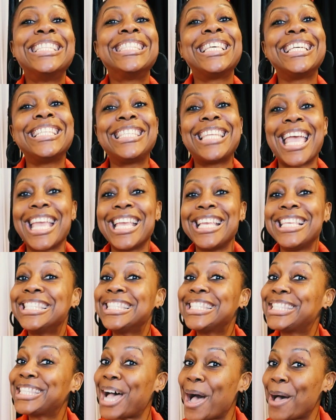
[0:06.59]

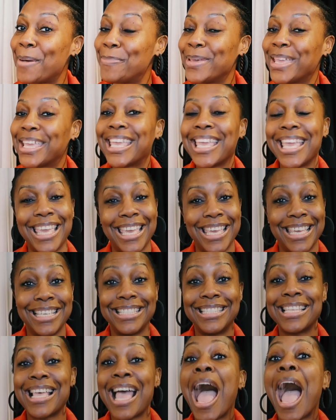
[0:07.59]
Today's topic
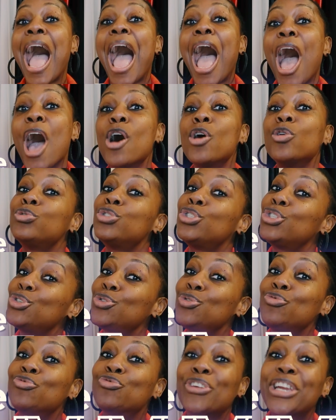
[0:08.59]
is how to
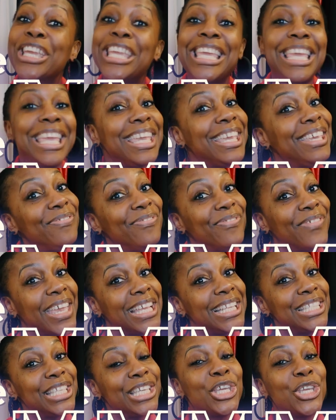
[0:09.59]

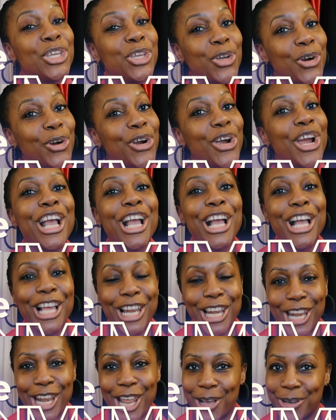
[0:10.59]
reinvent your
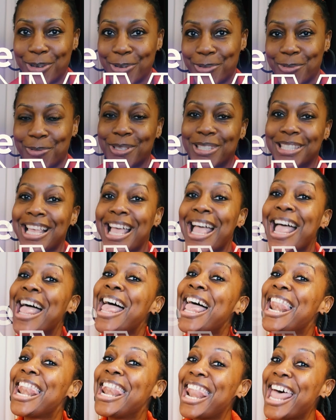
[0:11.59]
clothes.
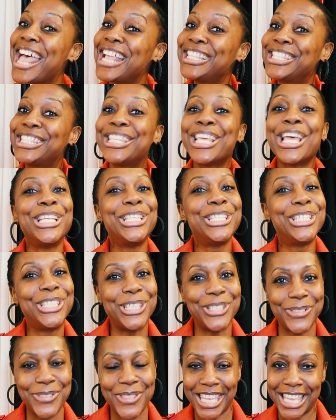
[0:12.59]
Let's
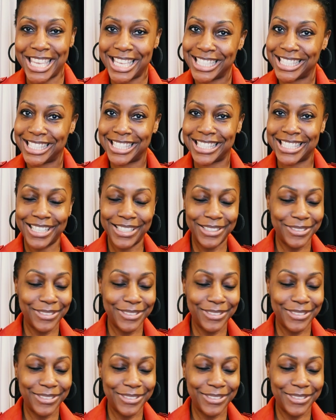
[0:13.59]
do this.